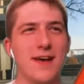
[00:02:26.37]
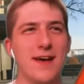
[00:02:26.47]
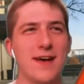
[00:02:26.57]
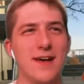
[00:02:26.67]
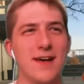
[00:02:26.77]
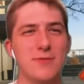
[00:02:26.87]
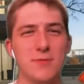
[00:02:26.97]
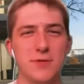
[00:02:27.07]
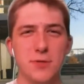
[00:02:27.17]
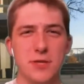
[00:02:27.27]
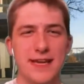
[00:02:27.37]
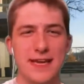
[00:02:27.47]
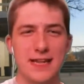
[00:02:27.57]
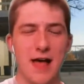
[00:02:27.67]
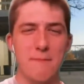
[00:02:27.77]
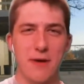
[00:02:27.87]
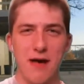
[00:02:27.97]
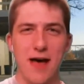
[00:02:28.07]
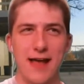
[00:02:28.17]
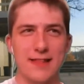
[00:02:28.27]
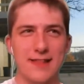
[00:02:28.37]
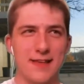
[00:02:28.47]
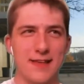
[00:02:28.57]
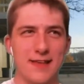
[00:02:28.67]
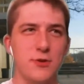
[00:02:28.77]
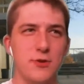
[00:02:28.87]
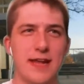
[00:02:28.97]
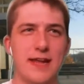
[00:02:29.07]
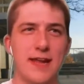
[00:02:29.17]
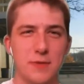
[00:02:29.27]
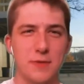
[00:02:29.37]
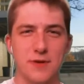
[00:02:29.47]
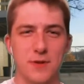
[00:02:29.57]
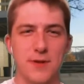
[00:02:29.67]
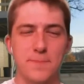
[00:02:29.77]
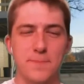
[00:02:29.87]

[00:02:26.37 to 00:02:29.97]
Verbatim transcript: Uh, it was originally Key Pie. They even used that name internally.